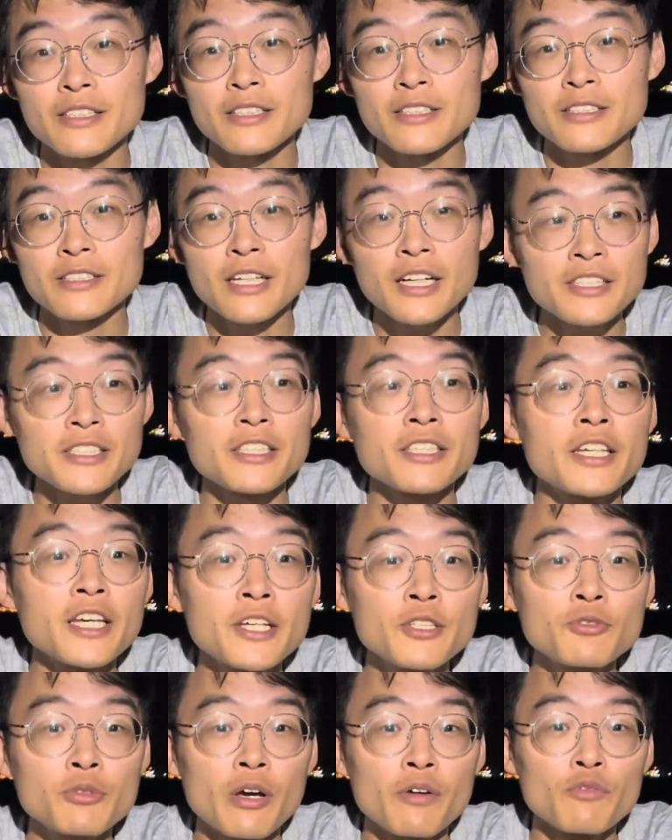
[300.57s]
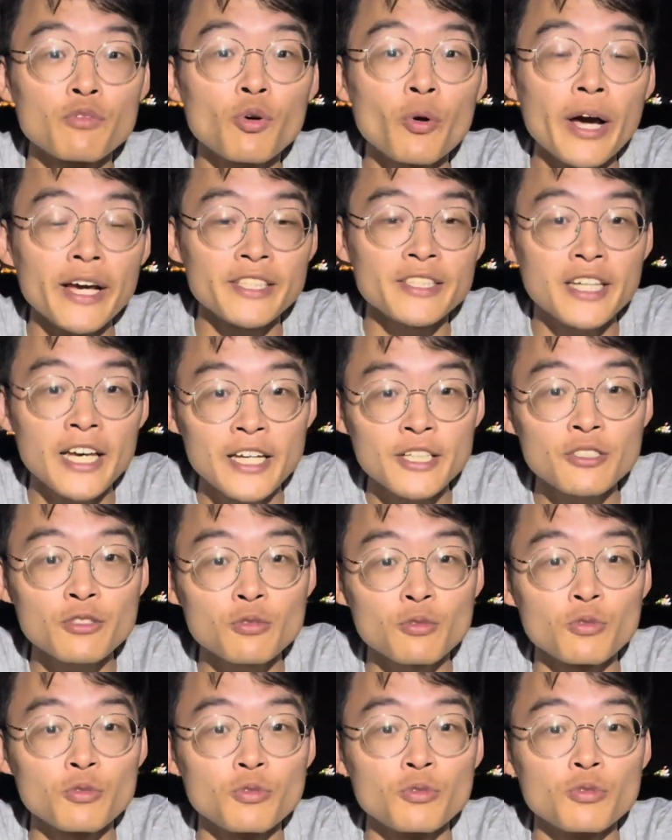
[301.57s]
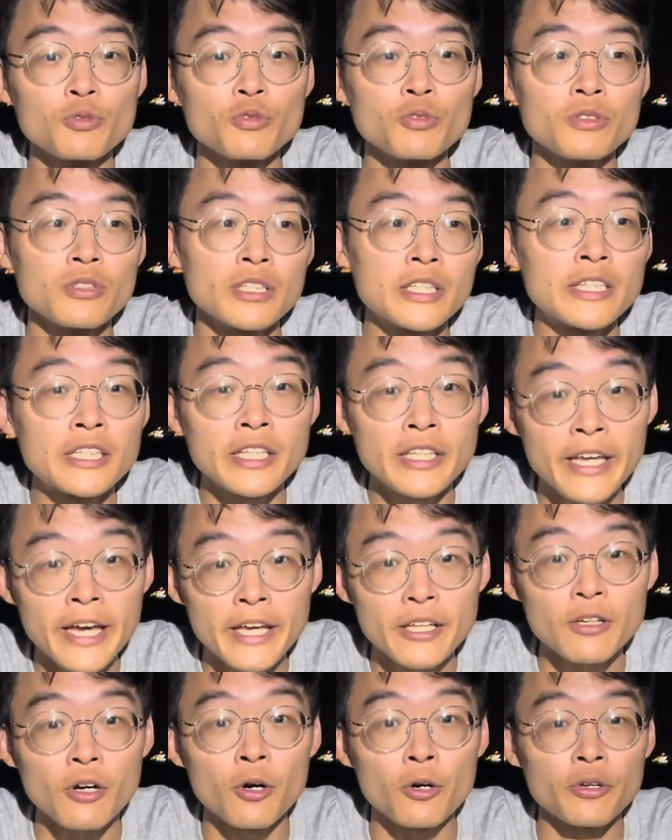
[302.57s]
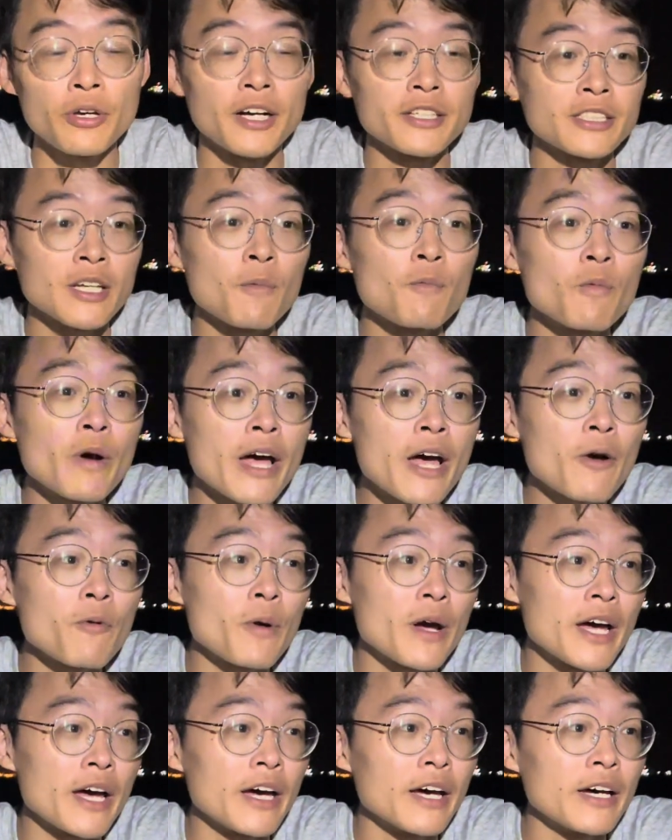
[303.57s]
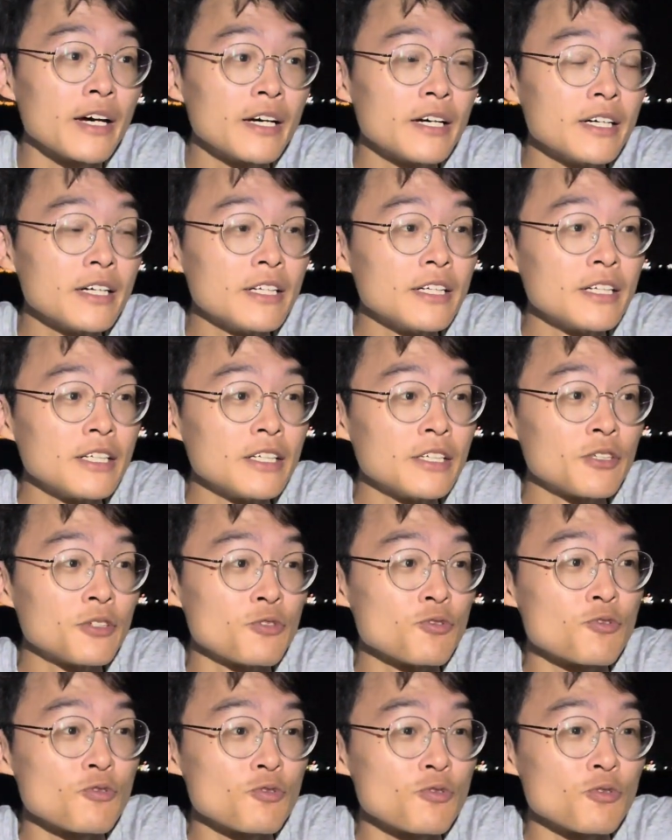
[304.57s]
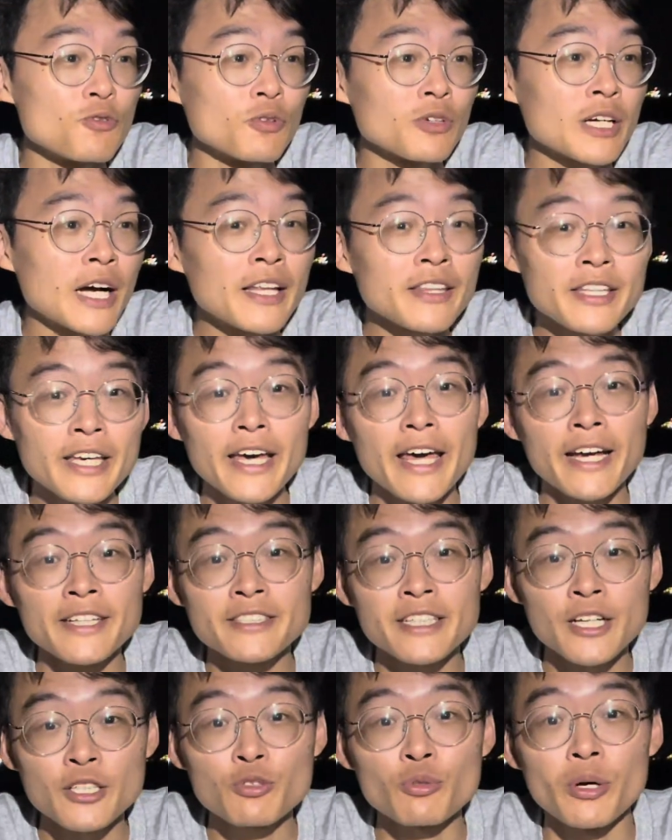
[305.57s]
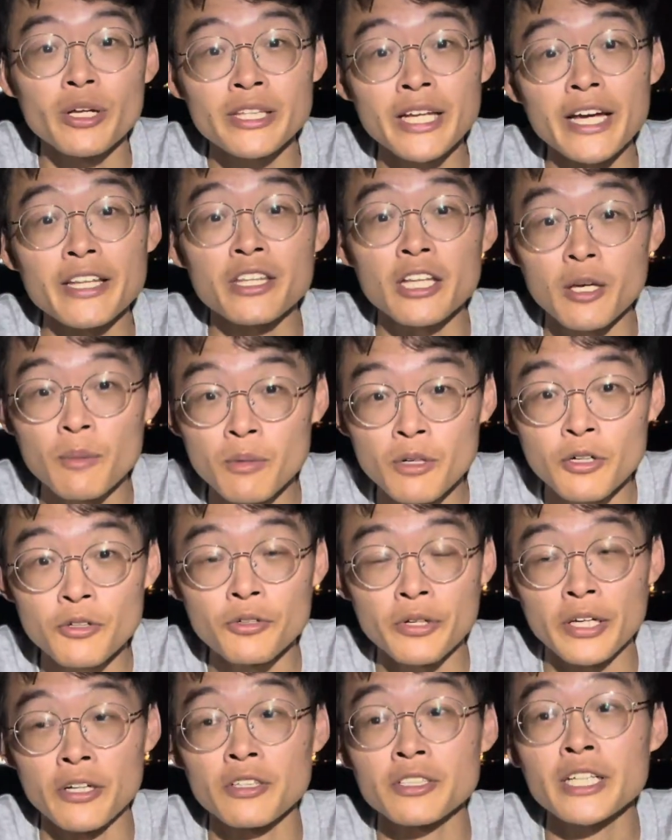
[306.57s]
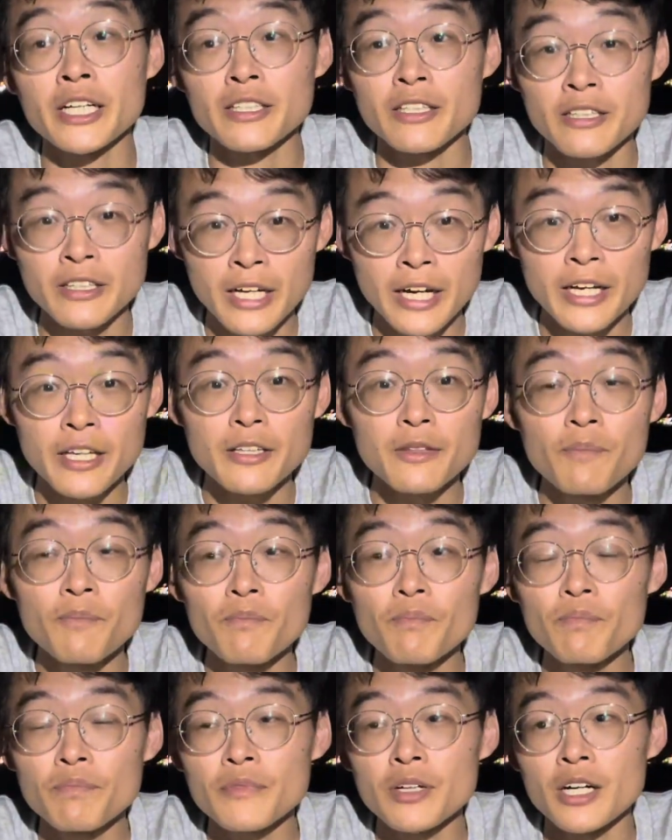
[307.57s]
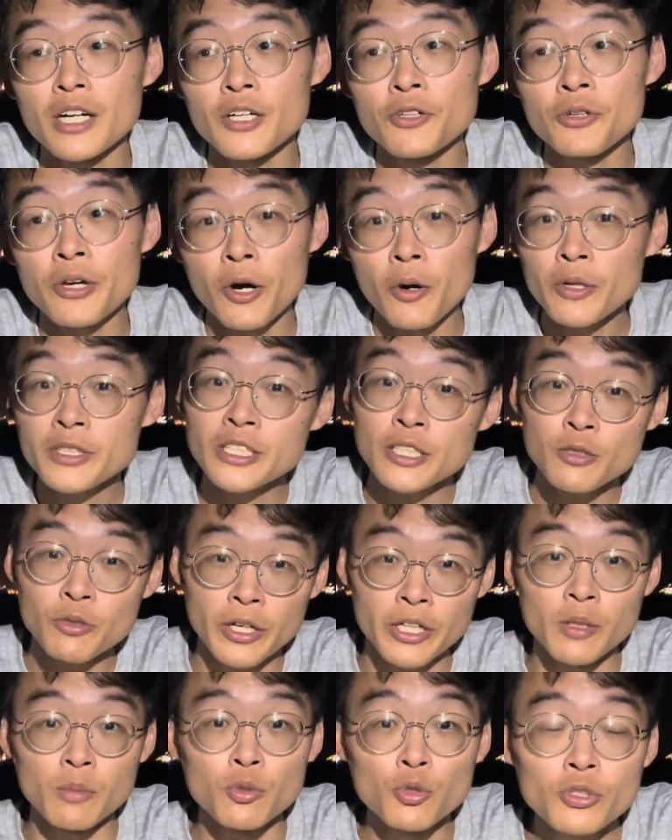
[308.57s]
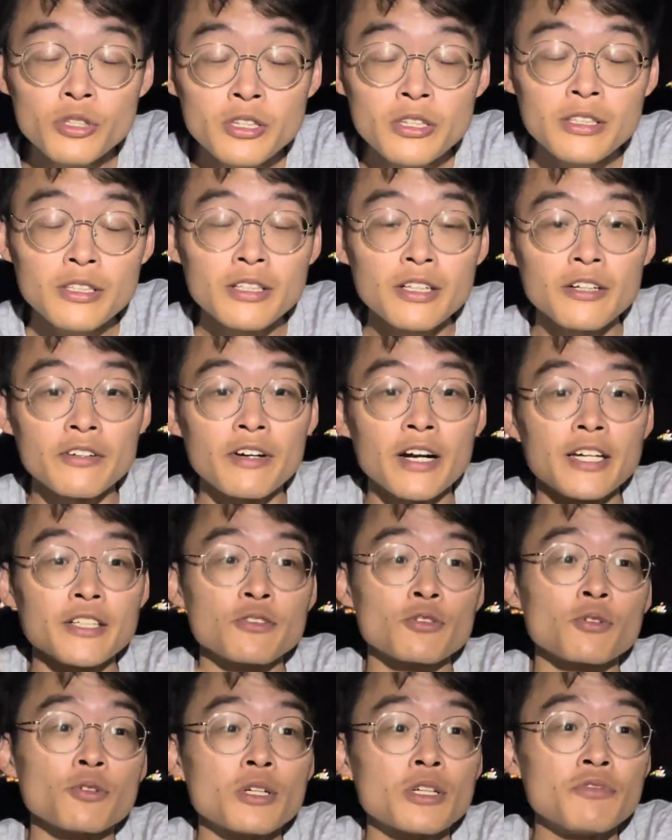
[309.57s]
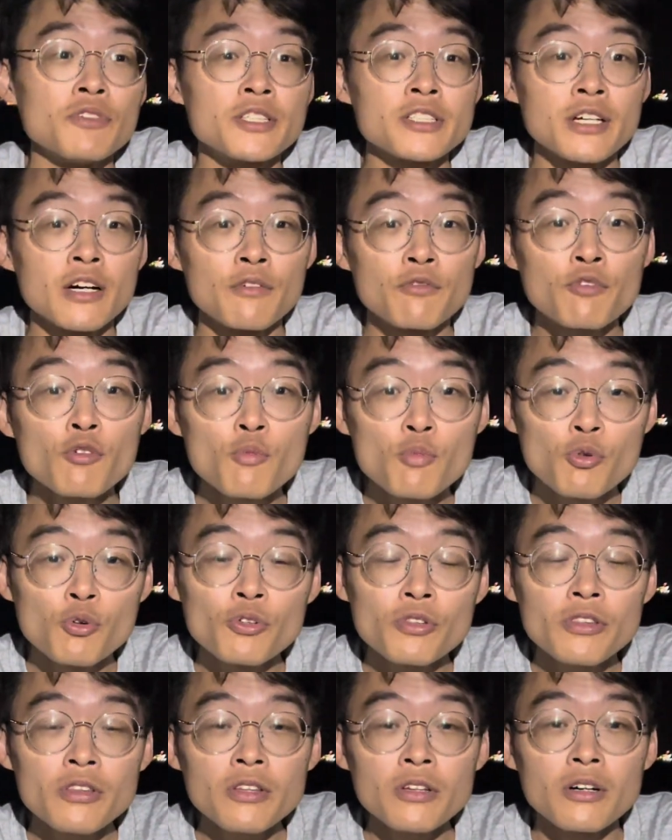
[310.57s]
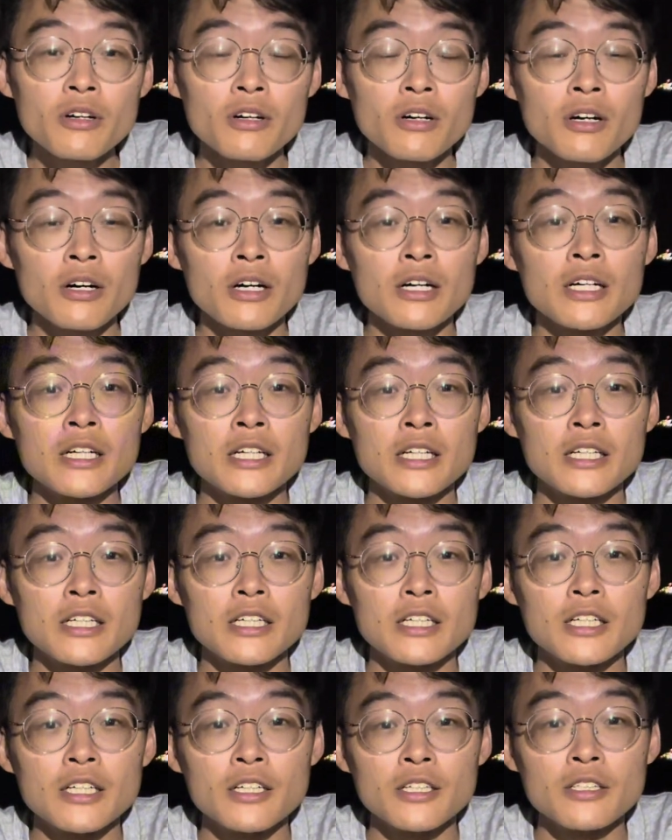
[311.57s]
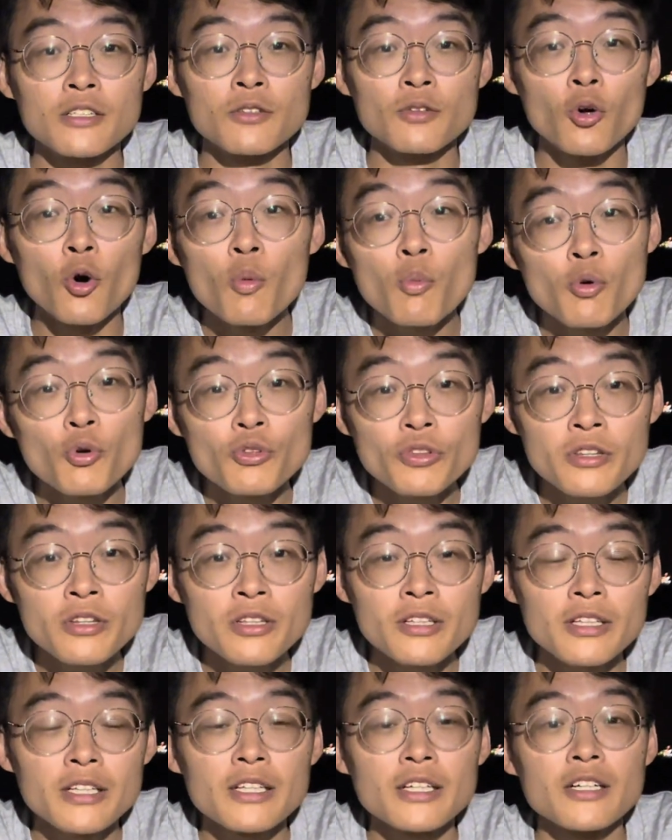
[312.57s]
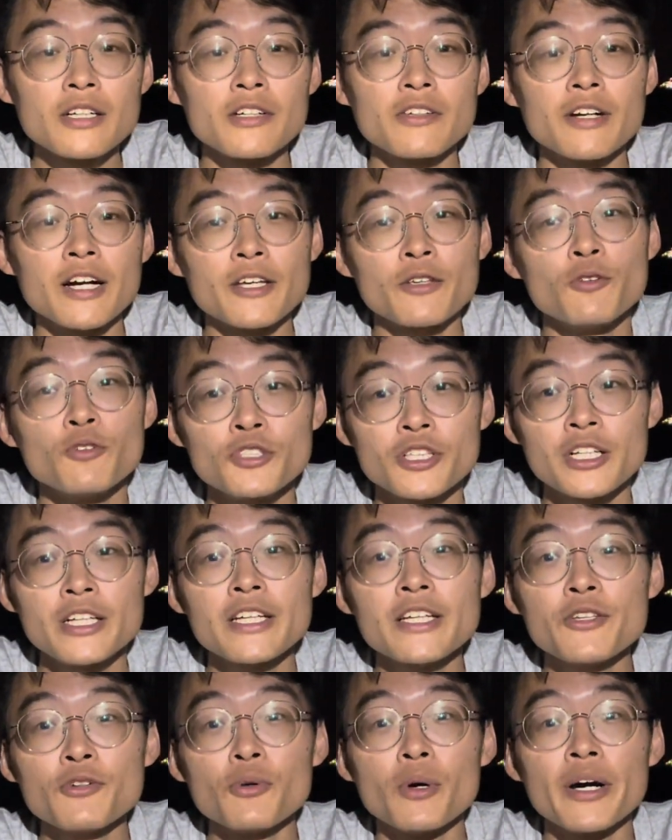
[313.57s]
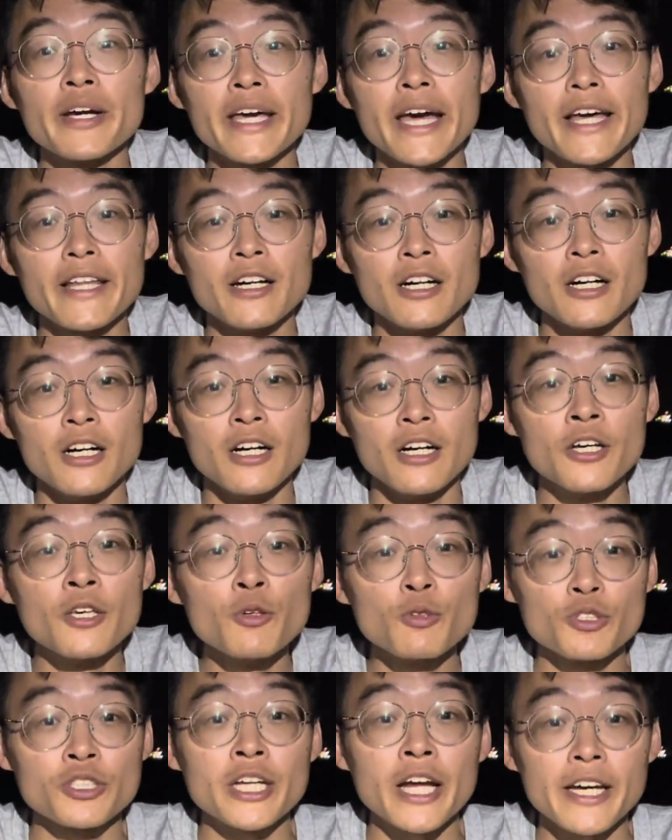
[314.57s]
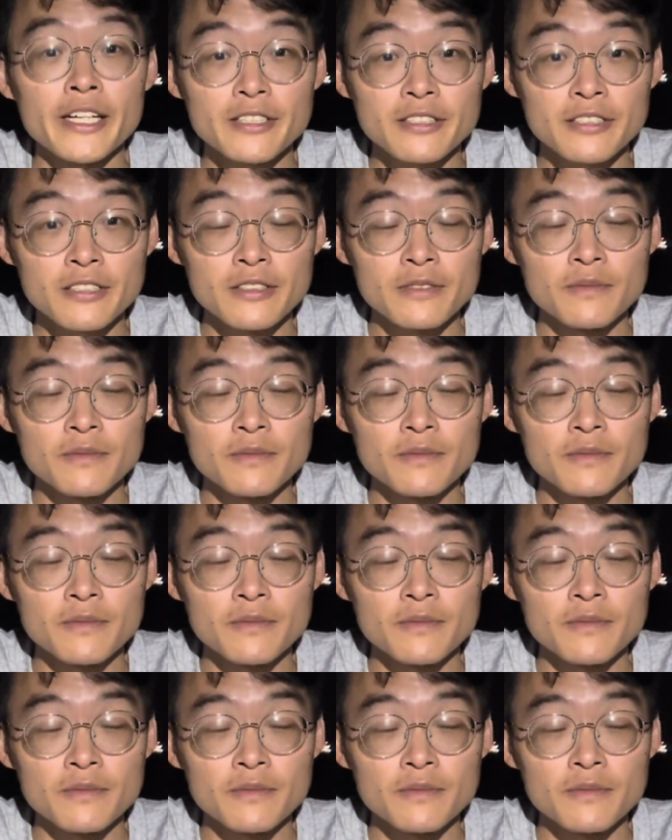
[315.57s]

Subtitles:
just in case you have no access to internet, or you are somewhere where you can't get access to a tide table, you cannot check the tide, you can always just look at the moon, right? So if it's a full moon or a no moon, right, usually you will get huge tides,